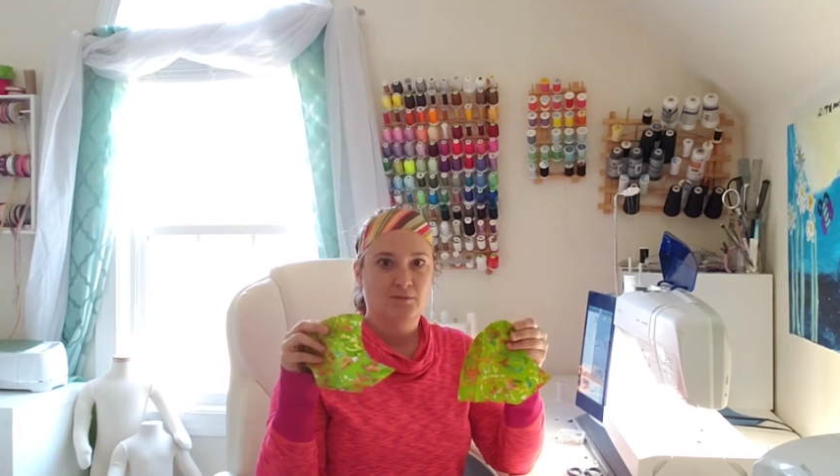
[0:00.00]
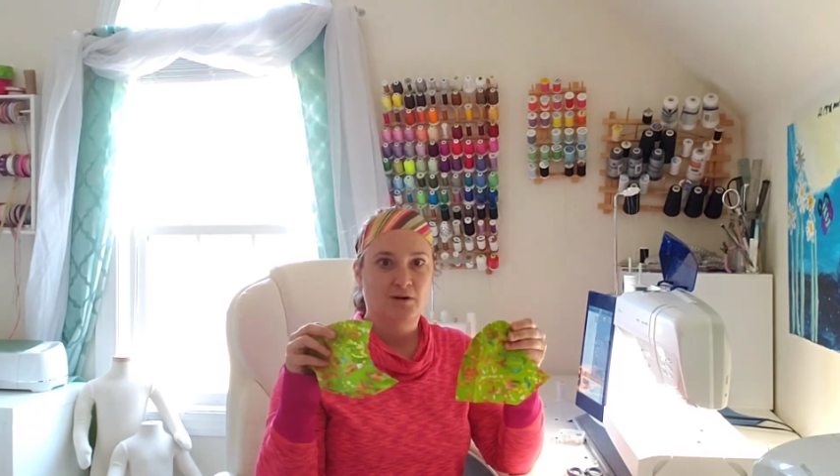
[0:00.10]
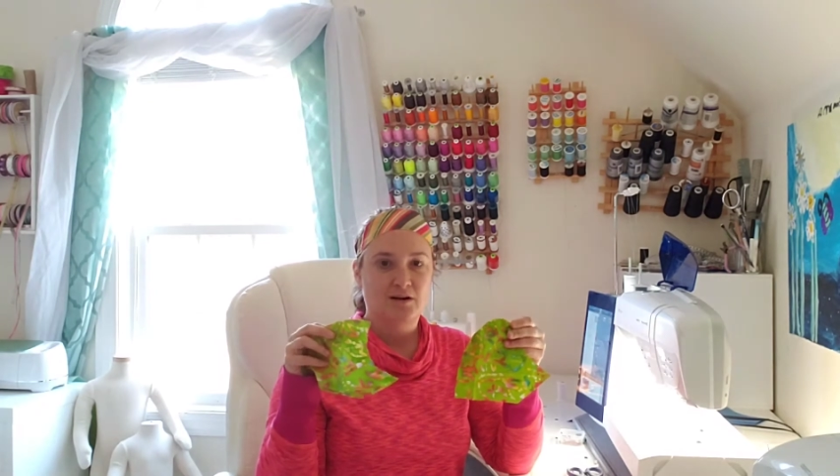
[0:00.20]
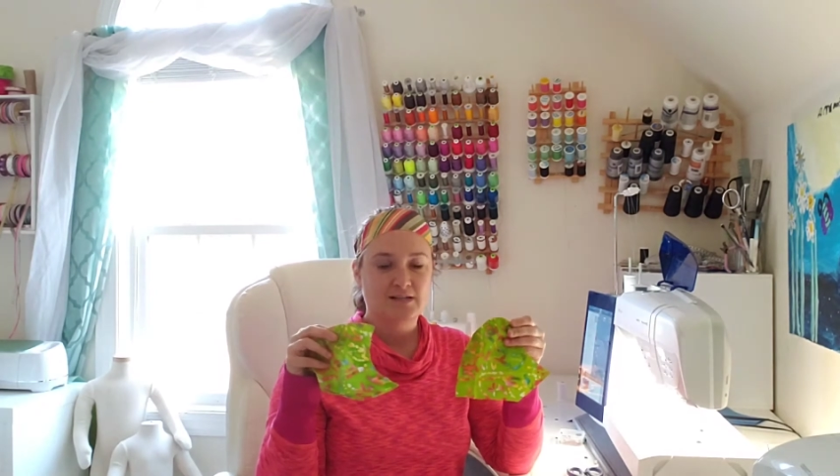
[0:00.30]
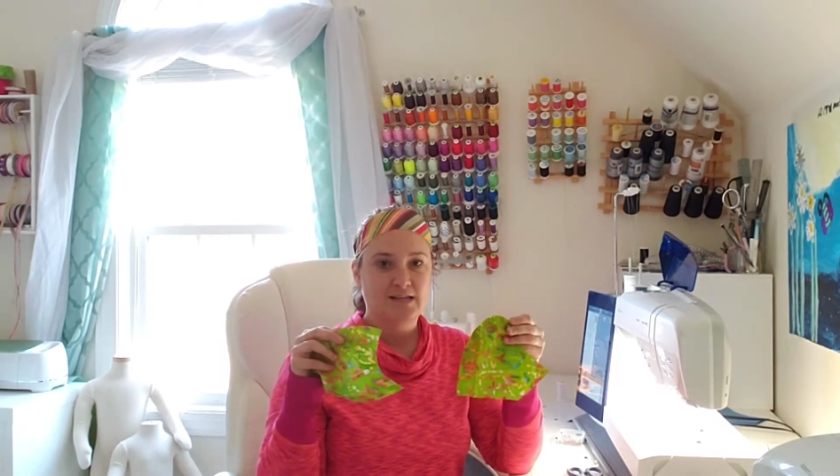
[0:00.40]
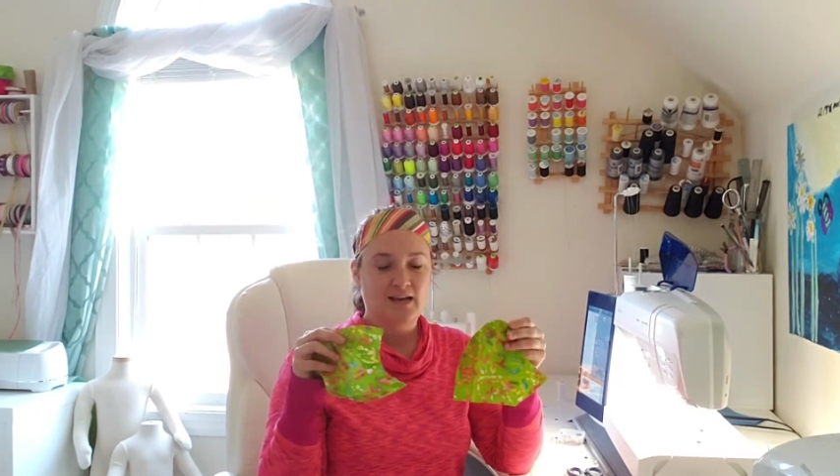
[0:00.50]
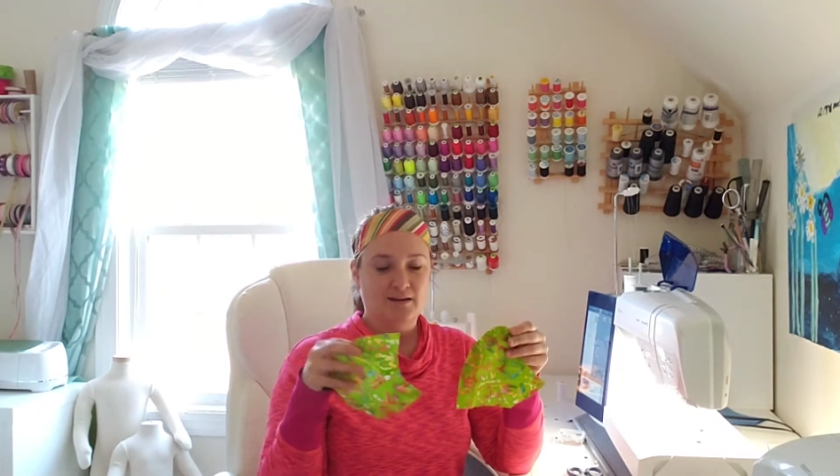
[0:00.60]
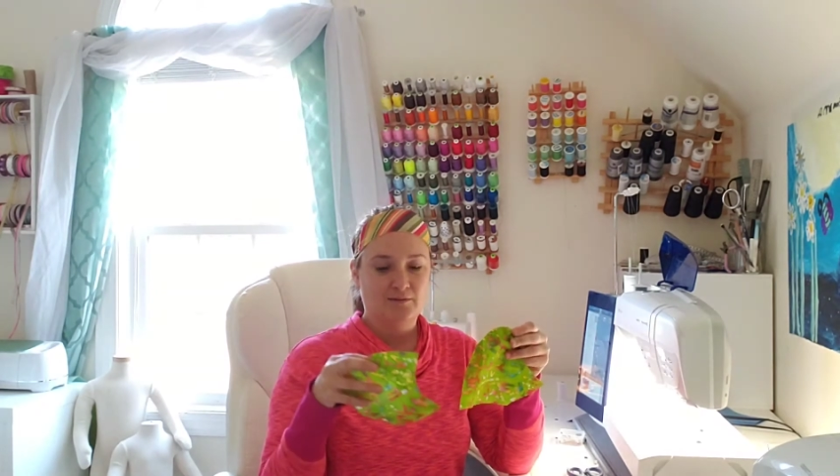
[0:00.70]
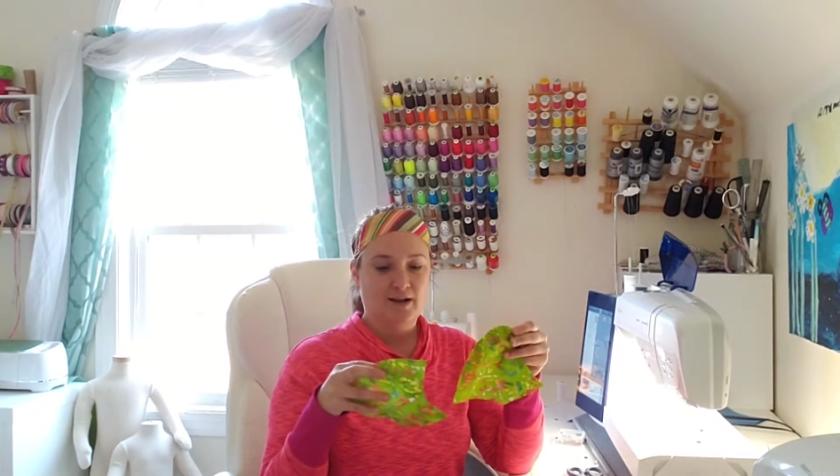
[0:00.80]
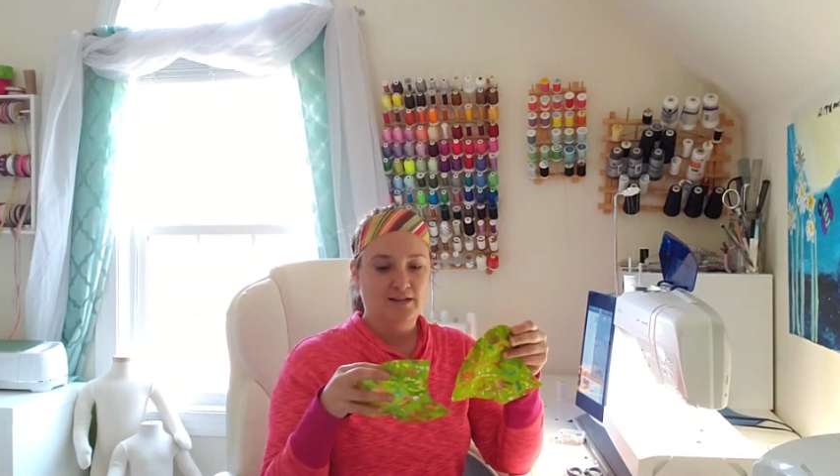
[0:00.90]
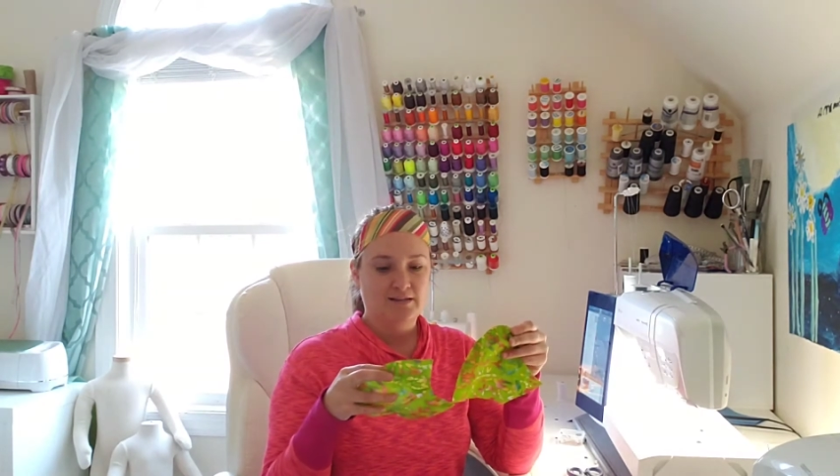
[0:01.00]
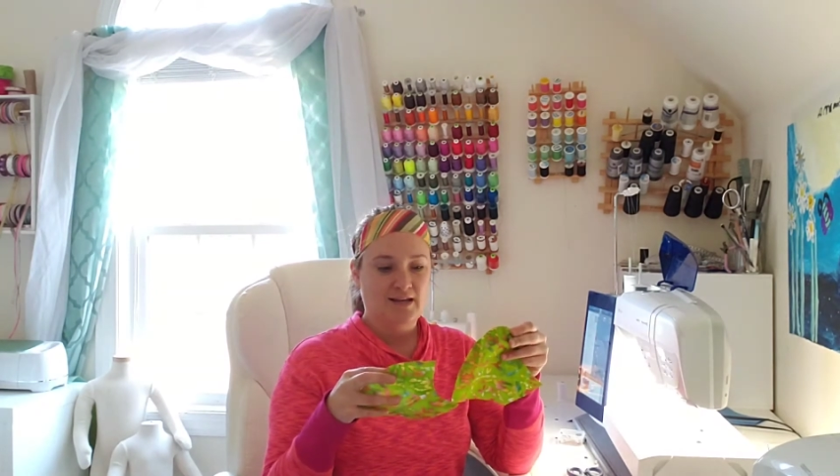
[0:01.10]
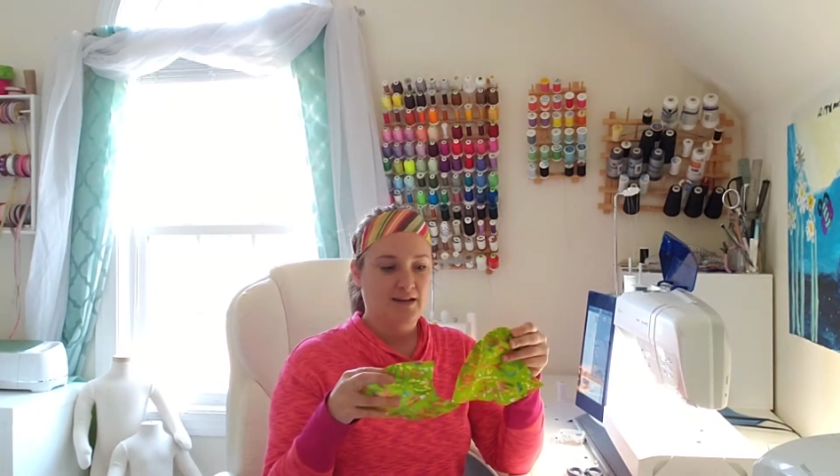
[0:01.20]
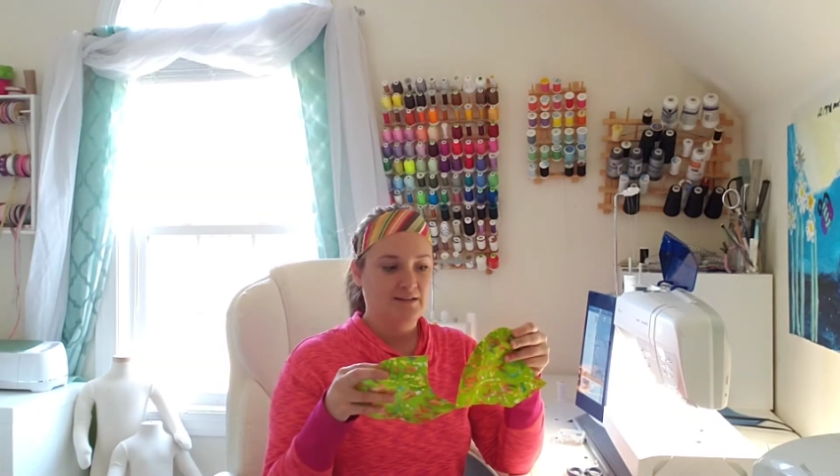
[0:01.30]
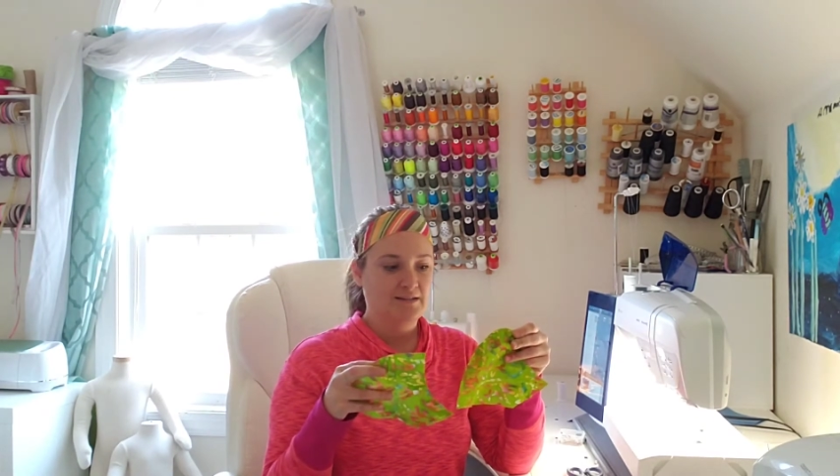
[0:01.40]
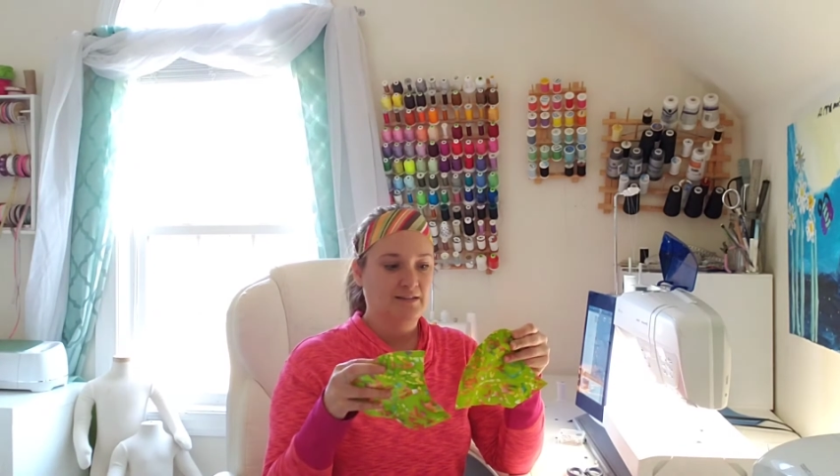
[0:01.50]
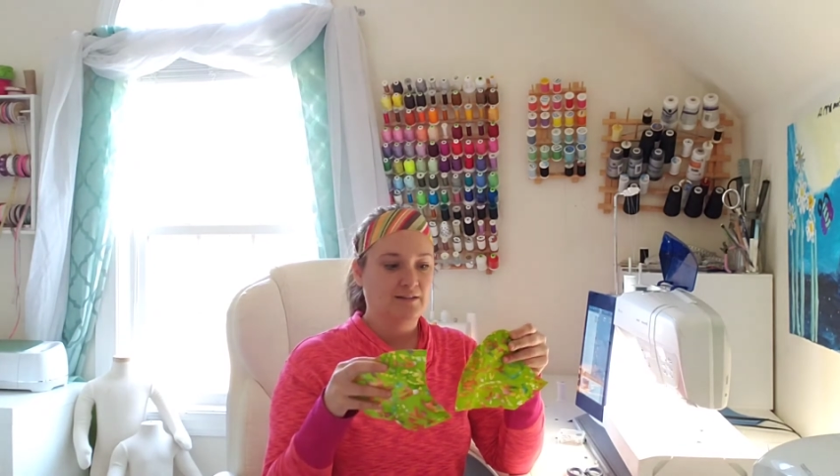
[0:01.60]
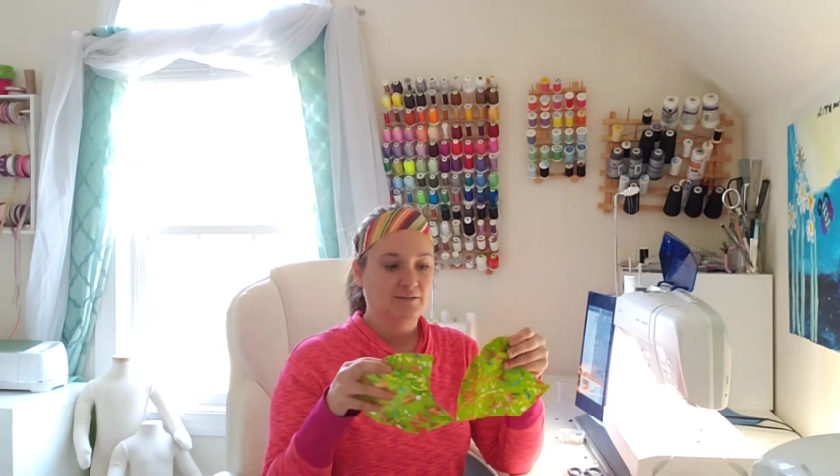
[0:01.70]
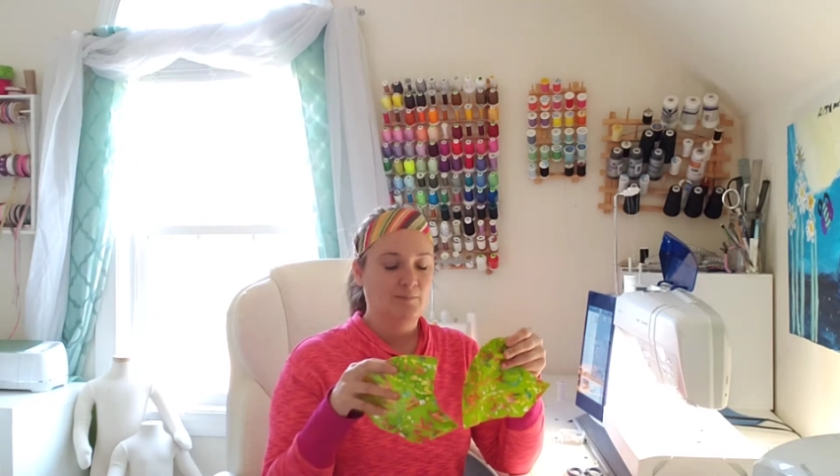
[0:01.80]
wrong side and right side as clearly,